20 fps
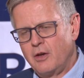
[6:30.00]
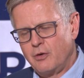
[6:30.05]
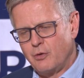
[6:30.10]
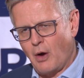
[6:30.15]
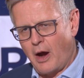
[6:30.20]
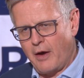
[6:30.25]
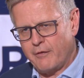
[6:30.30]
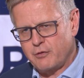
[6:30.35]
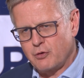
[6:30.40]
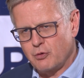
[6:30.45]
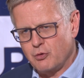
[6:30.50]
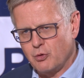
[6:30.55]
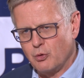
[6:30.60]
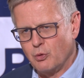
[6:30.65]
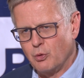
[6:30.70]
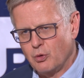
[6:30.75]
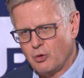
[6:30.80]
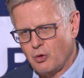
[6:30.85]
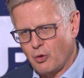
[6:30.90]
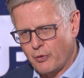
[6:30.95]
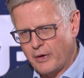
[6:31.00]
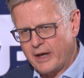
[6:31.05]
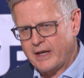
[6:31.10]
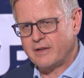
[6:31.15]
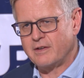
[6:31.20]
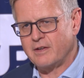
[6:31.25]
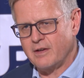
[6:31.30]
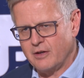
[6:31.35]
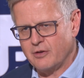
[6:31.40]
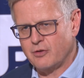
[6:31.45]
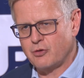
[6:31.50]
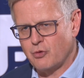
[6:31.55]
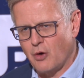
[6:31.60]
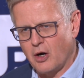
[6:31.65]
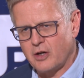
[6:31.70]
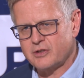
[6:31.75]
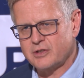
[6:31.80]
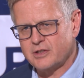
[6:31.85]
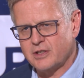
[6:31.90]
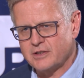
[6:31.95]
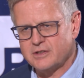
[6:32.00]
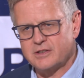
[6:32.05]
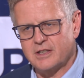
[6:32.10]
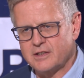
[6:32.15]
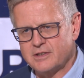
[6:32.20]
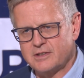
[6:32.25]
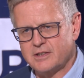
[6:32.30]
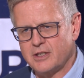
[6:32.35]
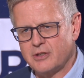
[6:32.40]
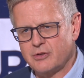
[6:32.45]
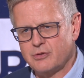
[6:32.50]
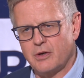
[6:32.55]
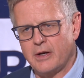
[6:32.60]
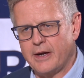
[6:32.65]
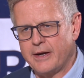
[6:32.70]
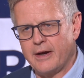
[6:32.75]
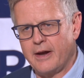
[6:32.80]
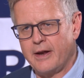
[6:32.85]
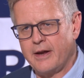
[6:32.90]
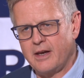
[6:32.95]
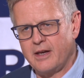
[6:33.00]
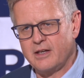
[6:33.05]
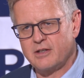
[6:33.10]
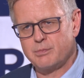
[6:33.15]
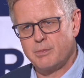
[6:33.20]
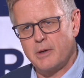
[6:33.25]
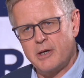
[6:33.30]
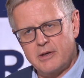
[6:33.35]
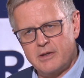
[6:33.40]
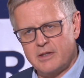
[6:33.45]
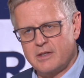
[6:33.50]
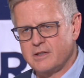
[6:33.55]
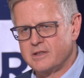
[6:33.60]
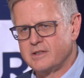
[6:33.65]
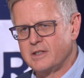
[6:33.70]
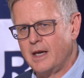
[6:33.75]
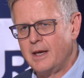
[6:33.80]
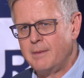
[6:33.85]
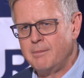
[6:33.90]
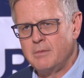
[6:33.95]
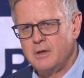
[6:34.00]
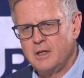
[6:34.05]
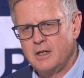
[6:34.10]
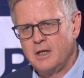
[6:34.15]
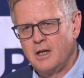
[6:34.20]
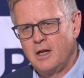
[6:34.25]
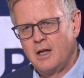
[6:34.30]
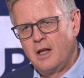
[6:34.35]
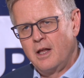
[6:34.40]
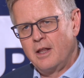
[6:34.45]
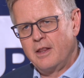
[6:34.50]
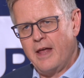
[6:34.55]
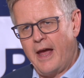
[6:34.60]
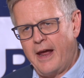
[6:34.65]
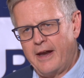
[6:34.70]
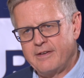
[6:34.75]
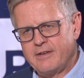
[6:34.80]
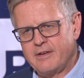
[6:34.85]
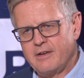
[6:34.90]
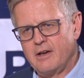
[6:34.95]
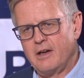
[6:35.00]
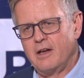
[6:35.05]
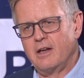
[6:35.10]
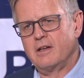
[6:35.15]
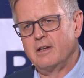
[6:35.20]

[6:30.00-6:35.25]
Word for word: You have to do correct instructions, etc. And I experienced the same, that